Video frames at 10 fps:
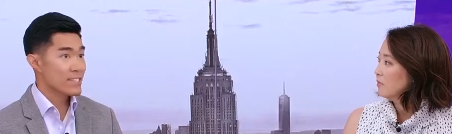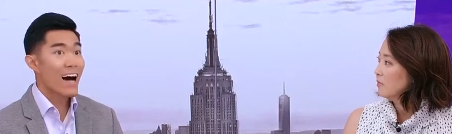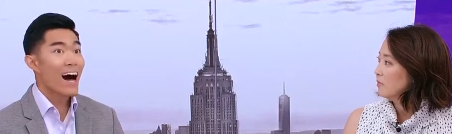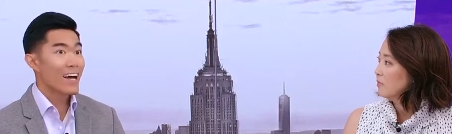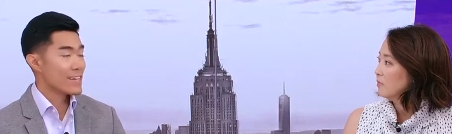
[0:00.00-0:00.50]
Speaker 1: as
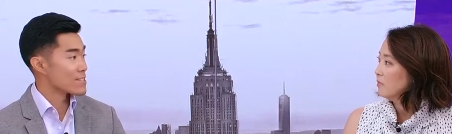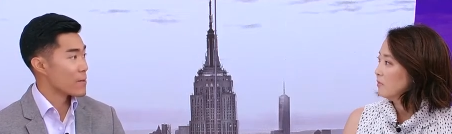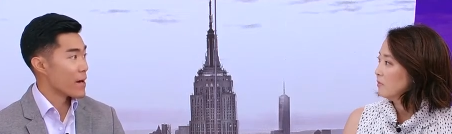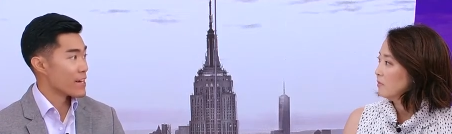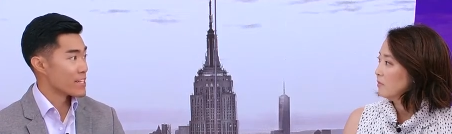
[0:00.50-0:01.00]
hot as
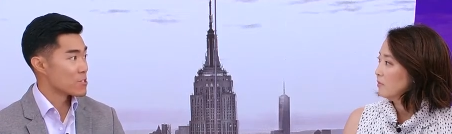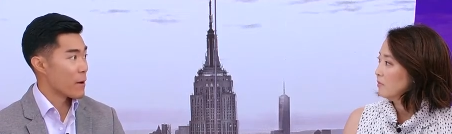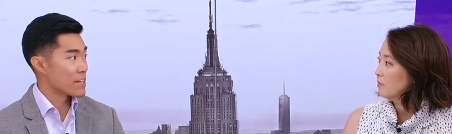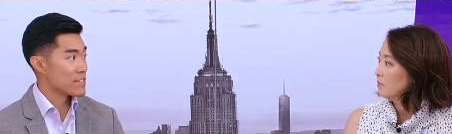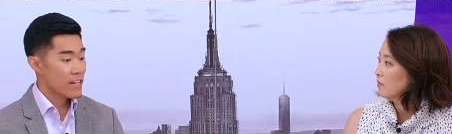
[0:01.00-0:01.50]
some had
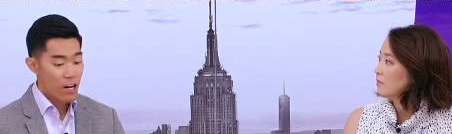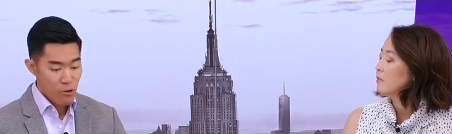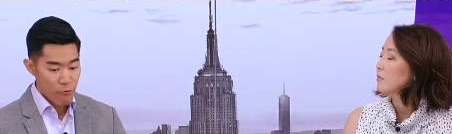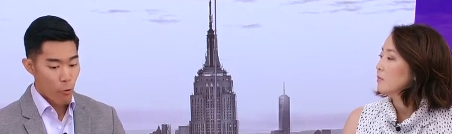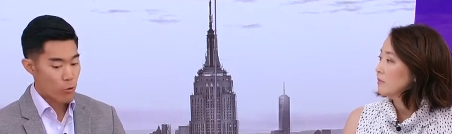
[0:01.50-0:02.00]
expected
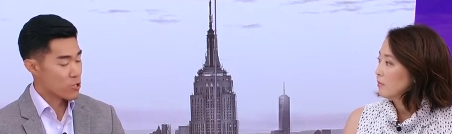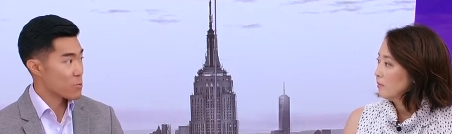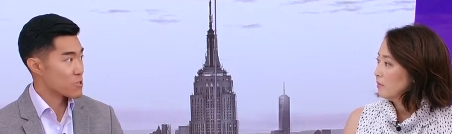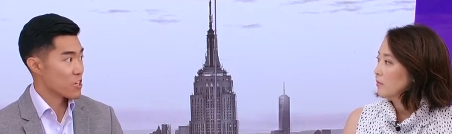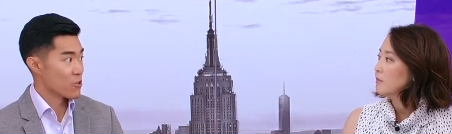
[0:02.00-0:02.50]
for this
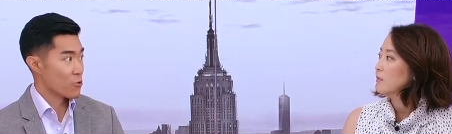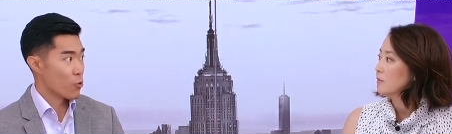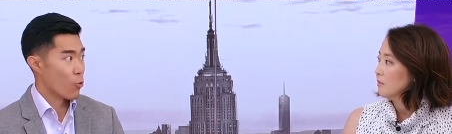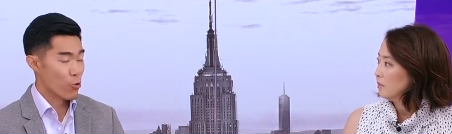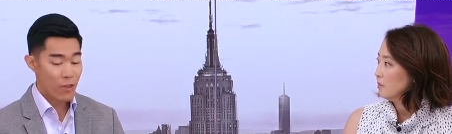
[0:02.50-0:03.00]
particular
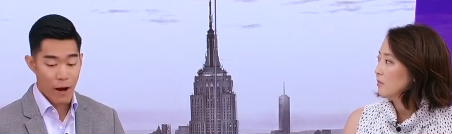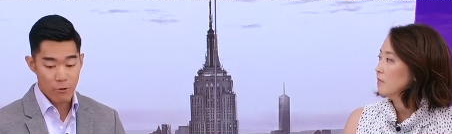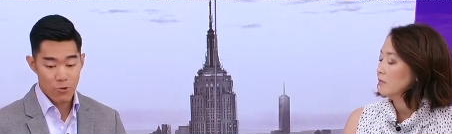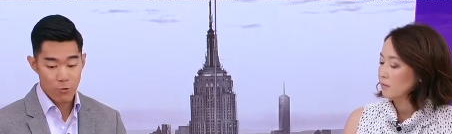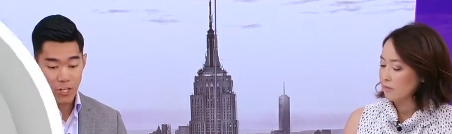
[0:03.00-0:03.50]
quarter. That was